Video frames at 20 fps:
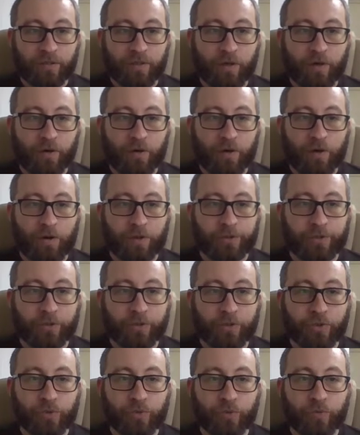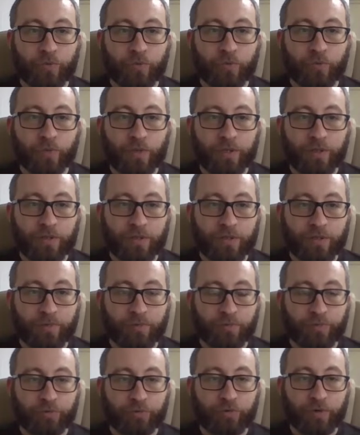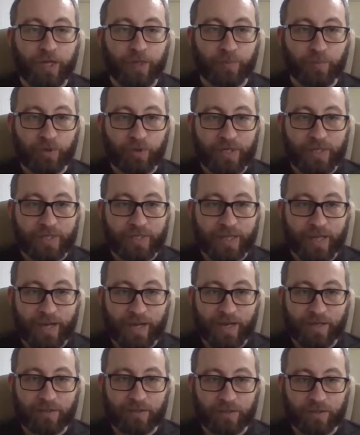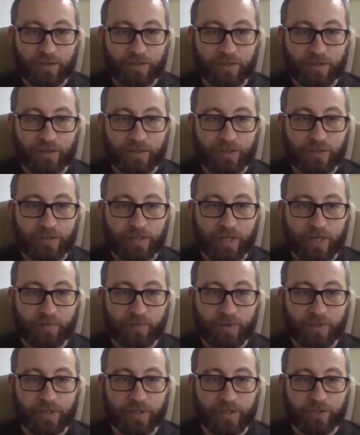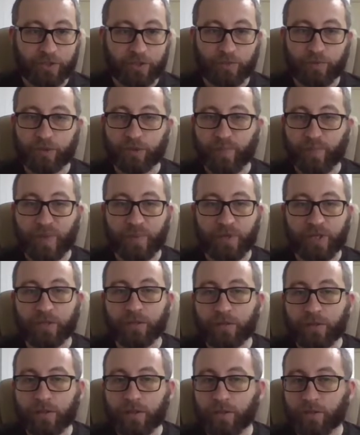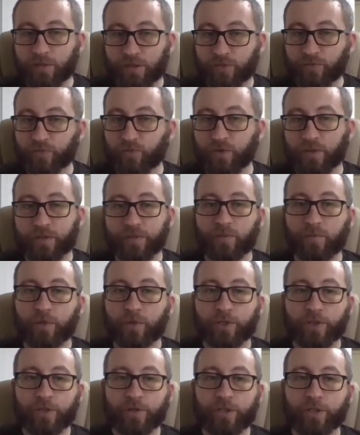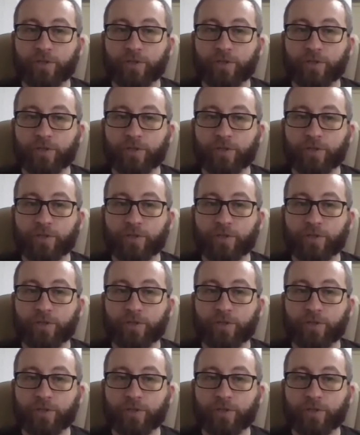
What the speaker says: There are two primary tasks in the application, which may be a little different than what you're